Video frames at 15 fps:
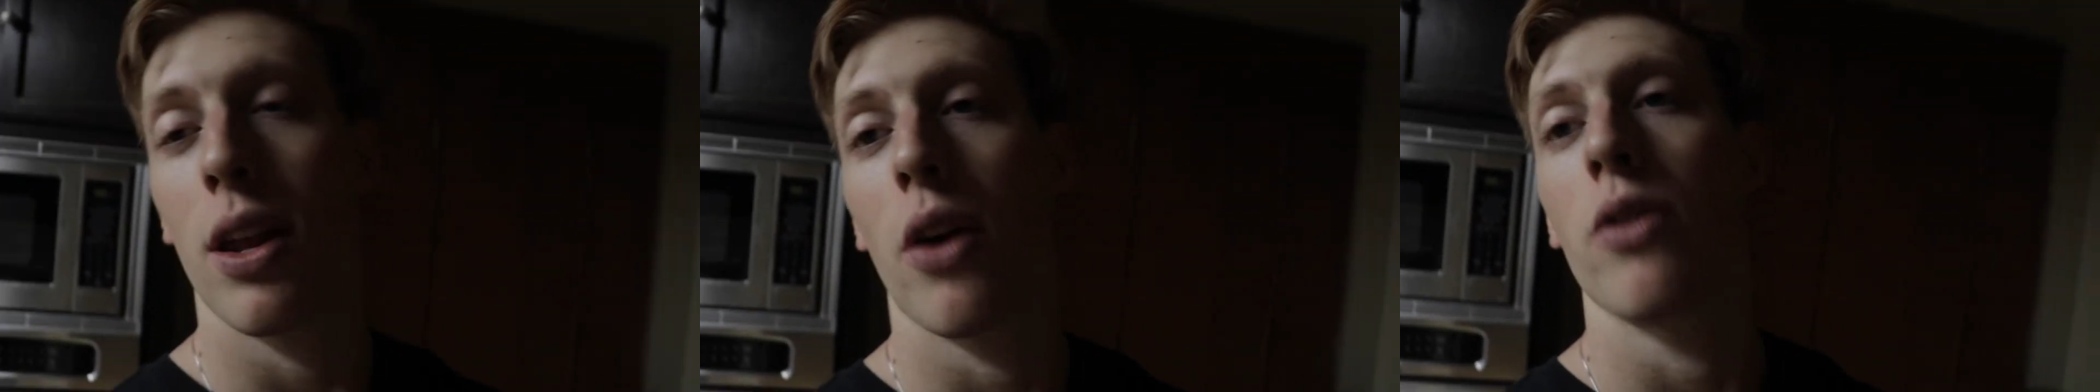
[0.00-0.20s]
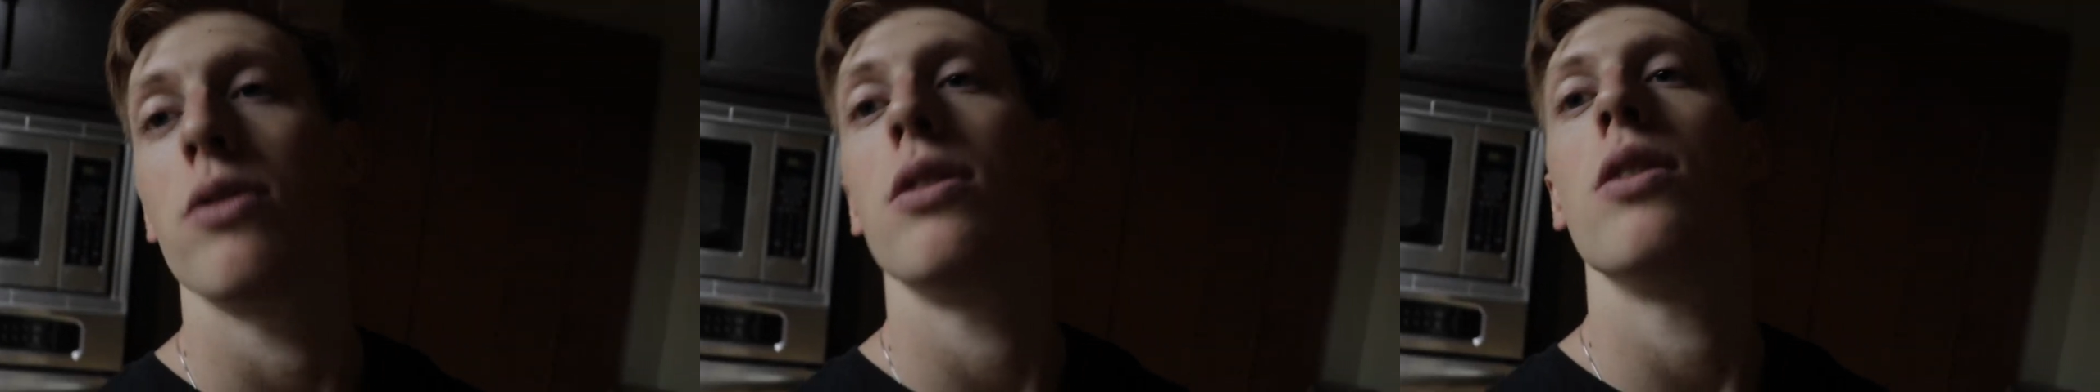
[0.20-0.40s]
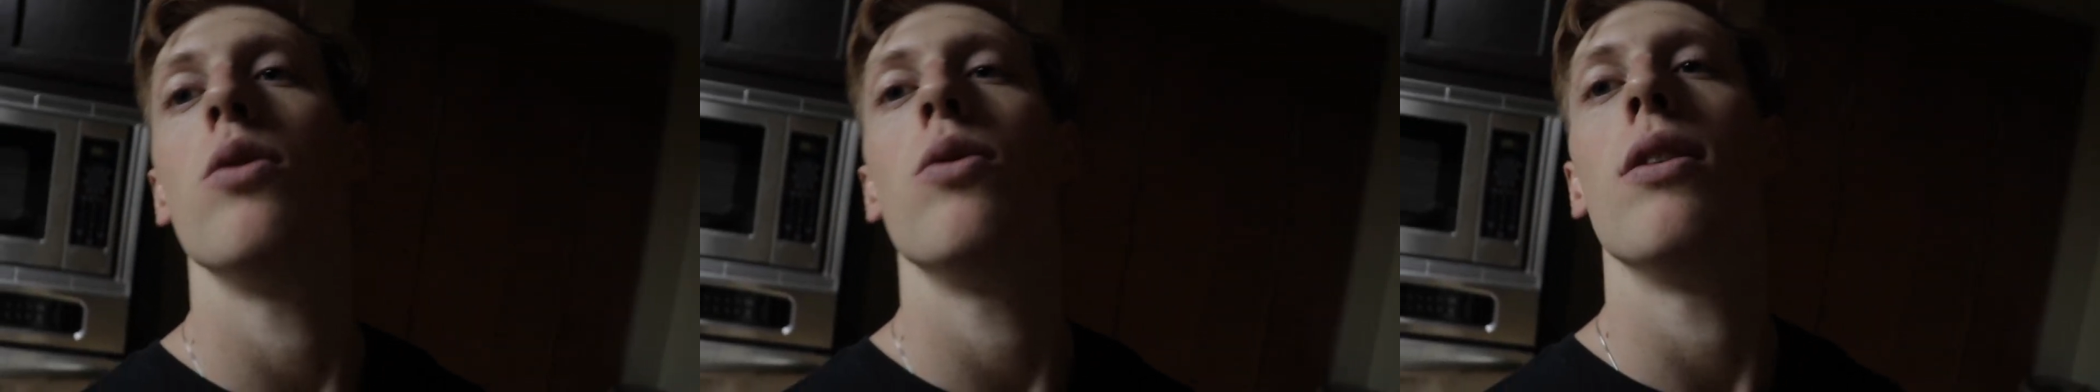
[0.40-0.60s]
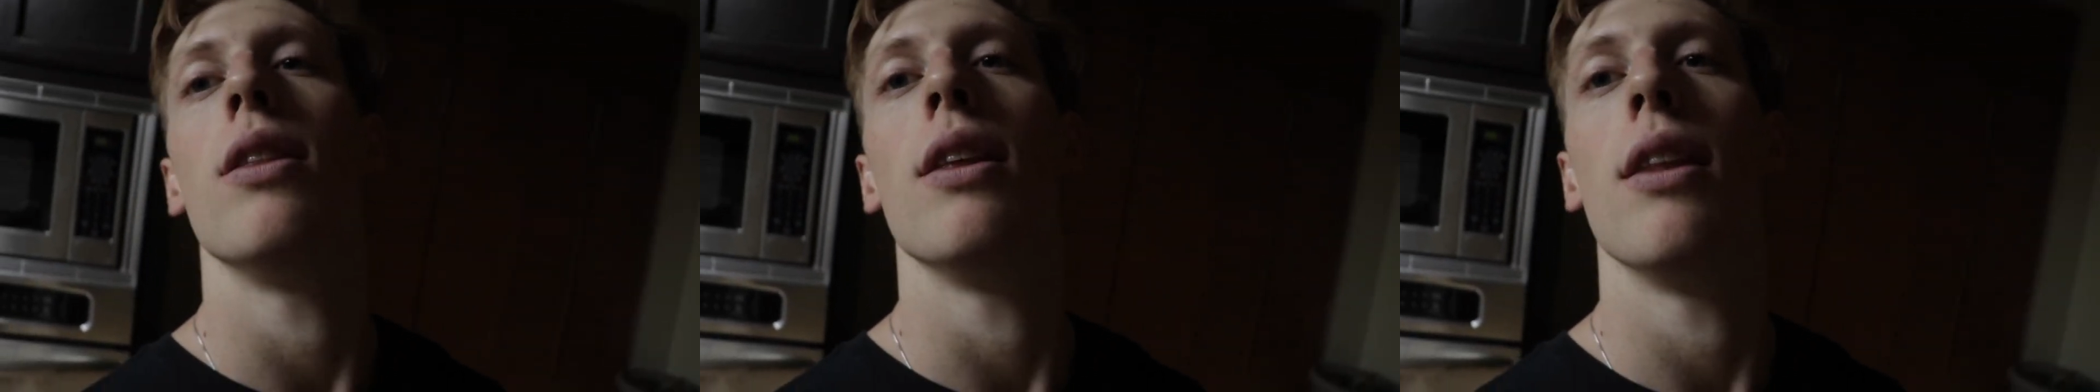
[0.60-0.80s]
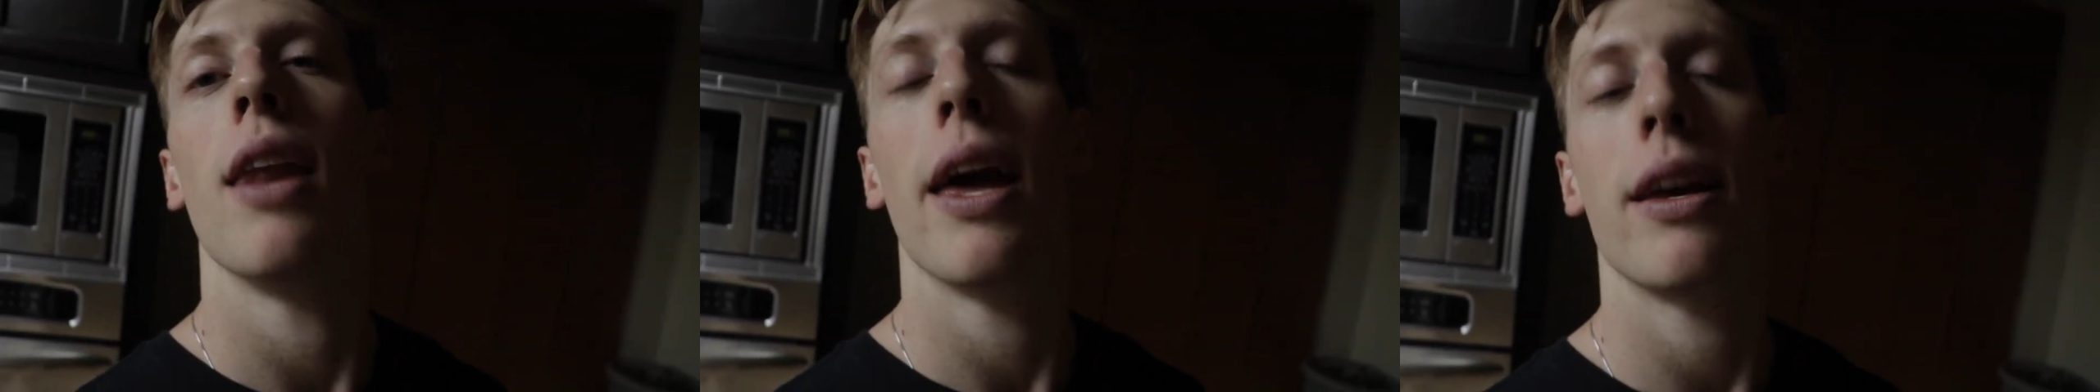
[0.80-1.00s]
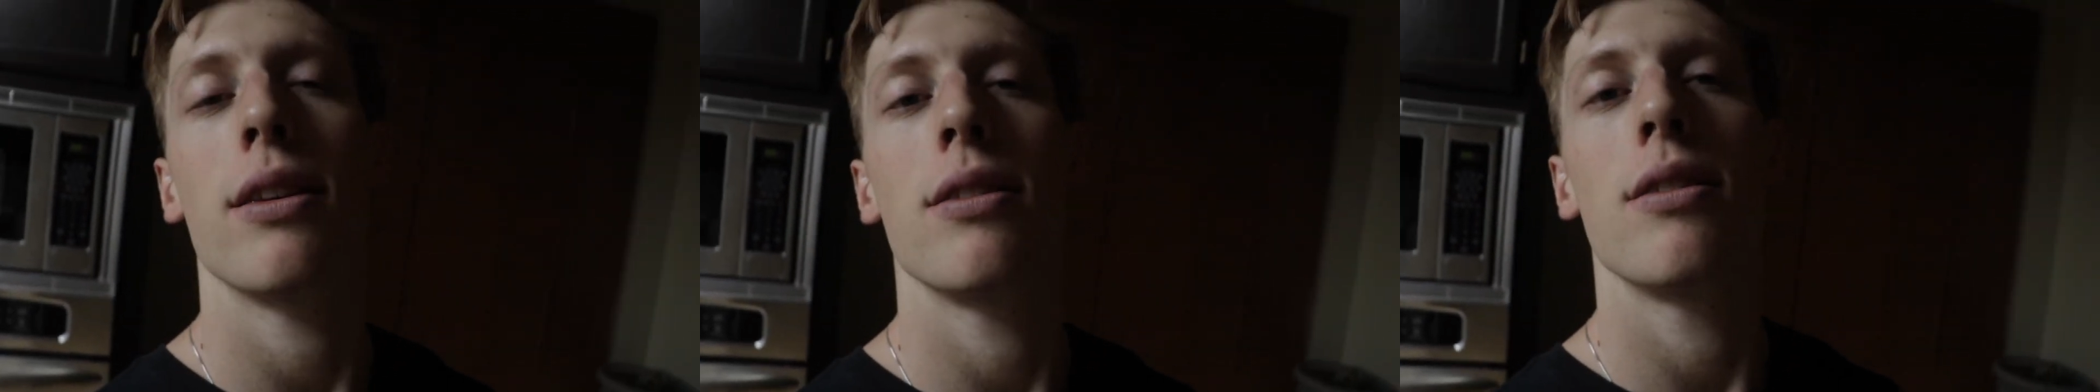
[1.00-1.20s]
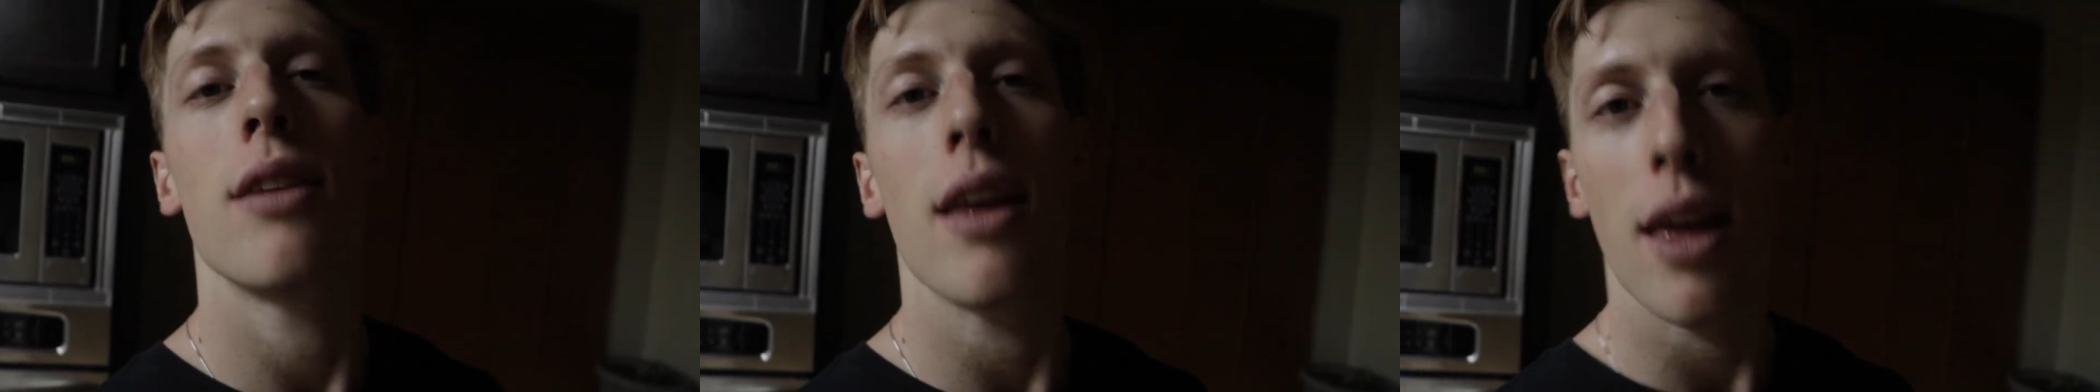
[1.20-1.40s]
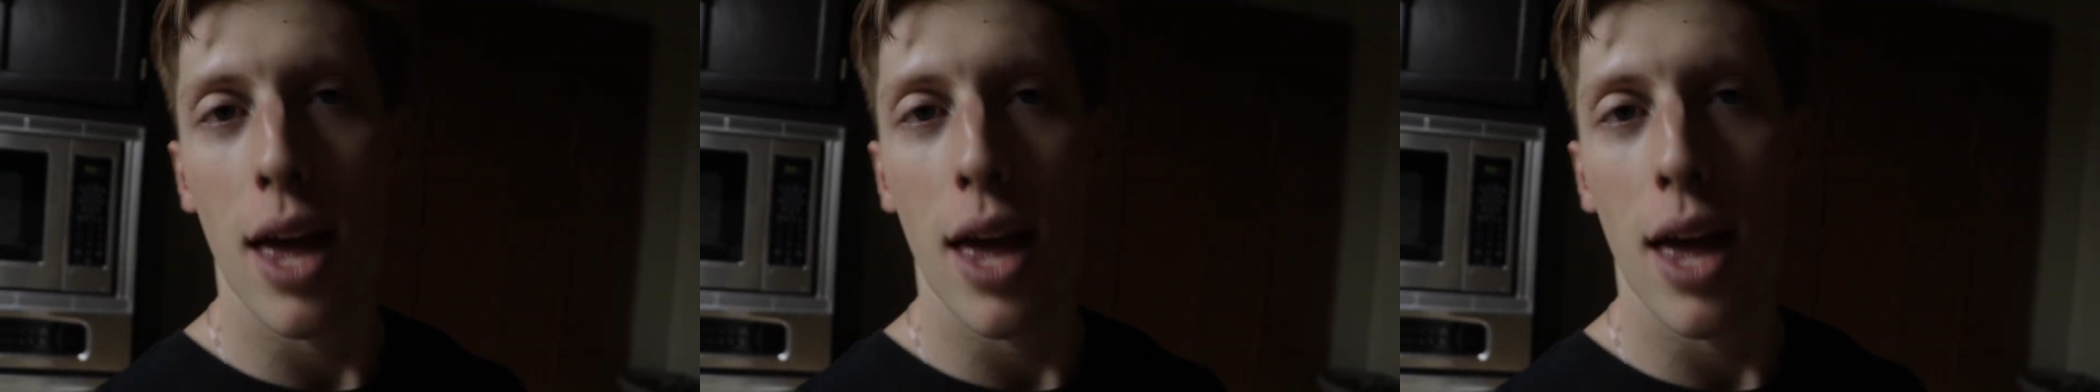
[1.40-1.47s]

and I'll see you in the next